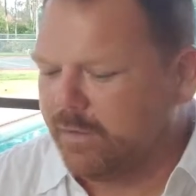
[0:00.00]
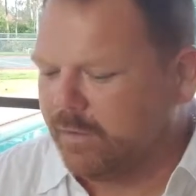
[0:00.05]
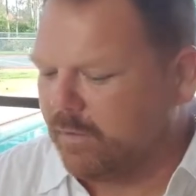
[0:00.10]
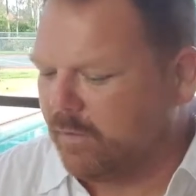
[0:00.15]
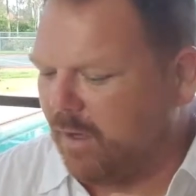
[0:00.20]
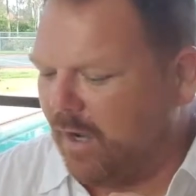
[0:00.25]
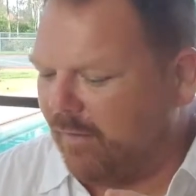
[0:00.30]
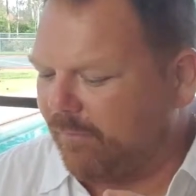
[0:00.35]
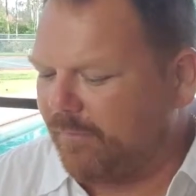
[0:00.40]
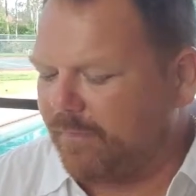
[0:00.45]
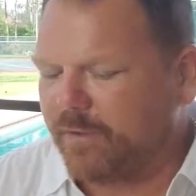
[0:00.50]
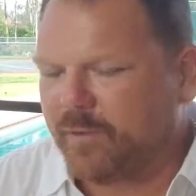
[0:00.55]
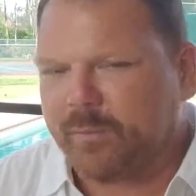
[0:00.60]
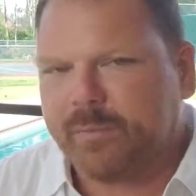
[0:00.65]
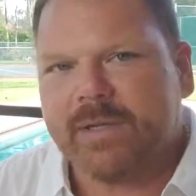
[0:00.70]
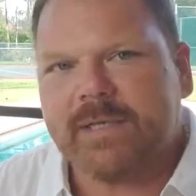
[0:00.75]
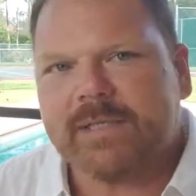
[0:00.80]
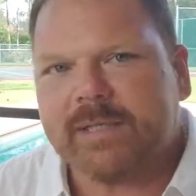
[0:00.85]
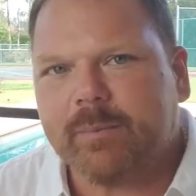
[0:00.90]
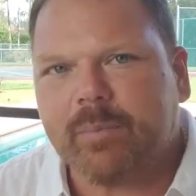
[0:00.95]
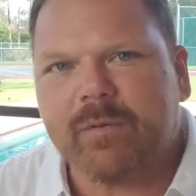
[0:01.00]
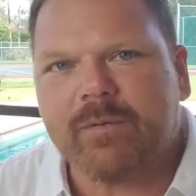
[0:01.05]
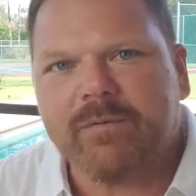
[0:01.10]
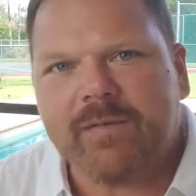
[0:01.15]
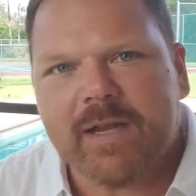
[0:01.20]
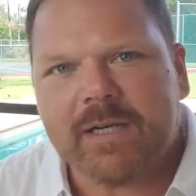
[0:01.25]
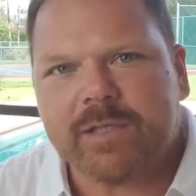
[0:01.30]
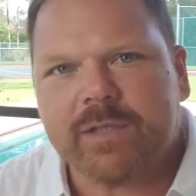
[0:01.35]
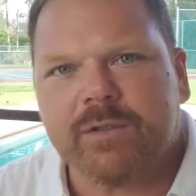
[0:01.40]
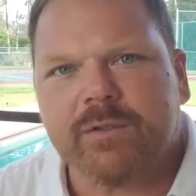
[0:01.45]
Often they're busy
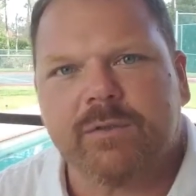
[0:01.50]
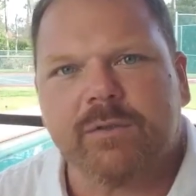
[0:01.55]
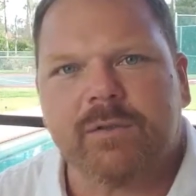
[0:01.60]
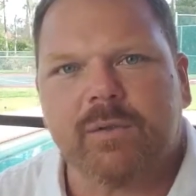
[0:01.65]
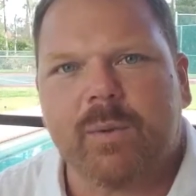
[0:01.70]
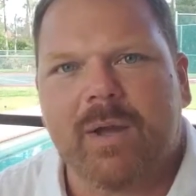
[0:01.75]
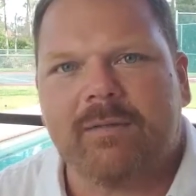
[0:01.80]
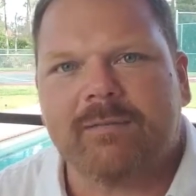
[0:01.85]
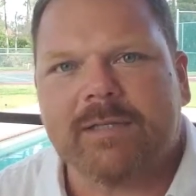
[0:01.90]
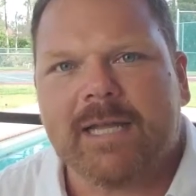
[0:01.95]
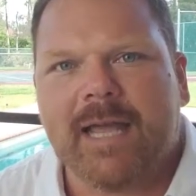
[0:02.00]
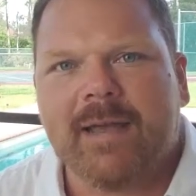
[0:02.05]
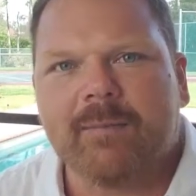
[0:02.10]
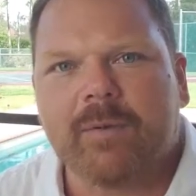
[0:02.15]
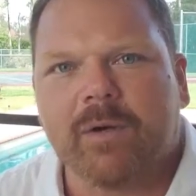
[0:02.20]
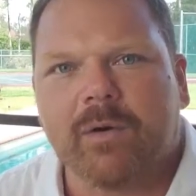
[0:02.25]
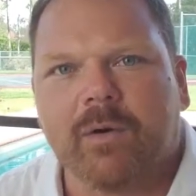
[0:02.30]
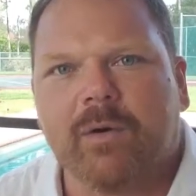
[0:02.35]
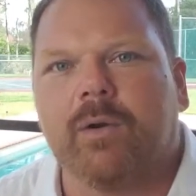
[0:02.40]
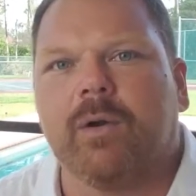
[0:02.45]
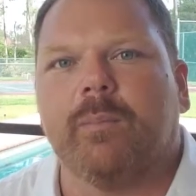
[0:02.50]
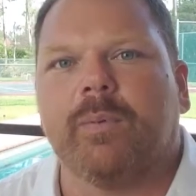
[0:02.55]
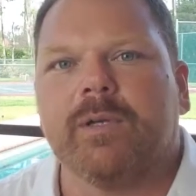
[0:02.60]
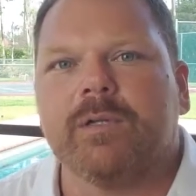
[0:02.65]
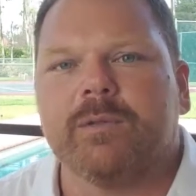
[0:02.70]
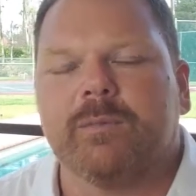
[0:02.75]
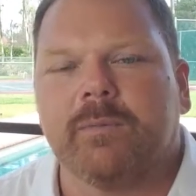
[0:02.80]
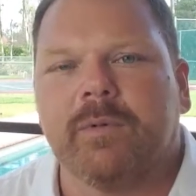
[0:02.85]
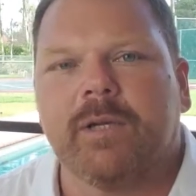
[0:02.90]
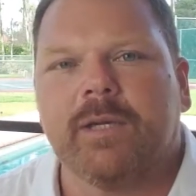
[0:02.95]
professionals who have time to earn a
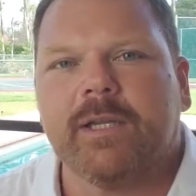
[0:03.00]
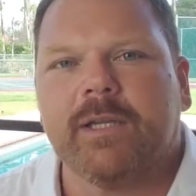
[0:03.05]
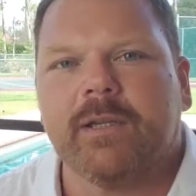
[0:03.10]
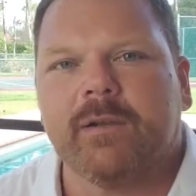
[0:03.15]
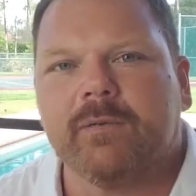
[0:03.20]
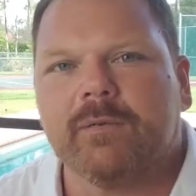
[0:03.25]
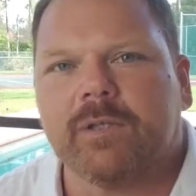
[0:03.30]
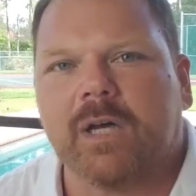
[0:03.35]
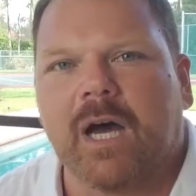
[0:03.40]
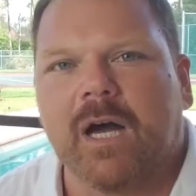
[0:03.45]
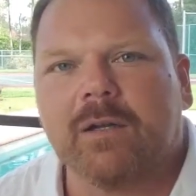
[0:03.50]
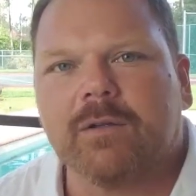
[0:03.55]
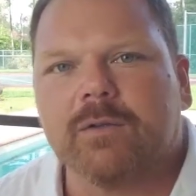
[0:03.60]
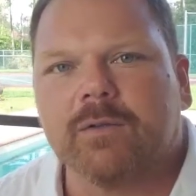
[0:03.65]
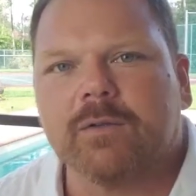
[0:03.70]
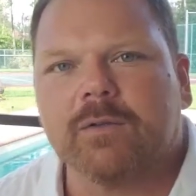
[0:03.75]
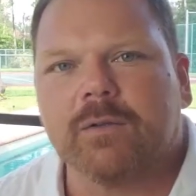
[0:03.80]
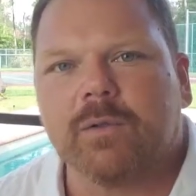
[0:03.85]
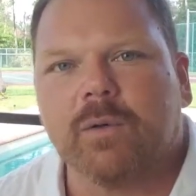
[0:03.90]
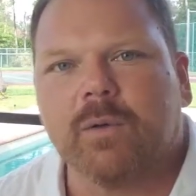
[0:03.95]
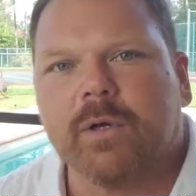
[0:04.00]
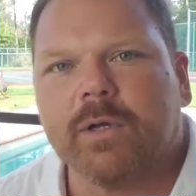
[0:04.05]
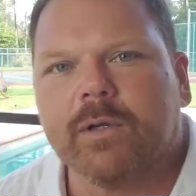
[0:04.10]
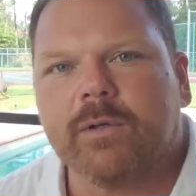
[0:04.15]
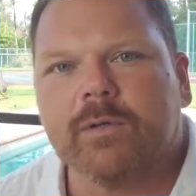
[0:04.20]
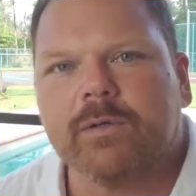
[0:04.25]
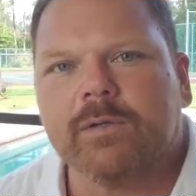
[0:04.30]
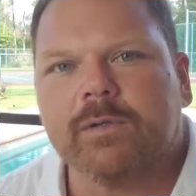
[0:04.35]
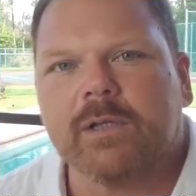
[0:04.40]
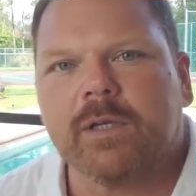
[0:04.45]
bunch of money, doctors,
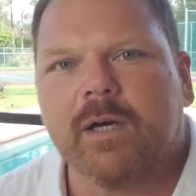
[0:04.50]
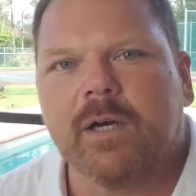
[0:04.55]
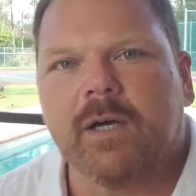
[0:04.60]
lawyers,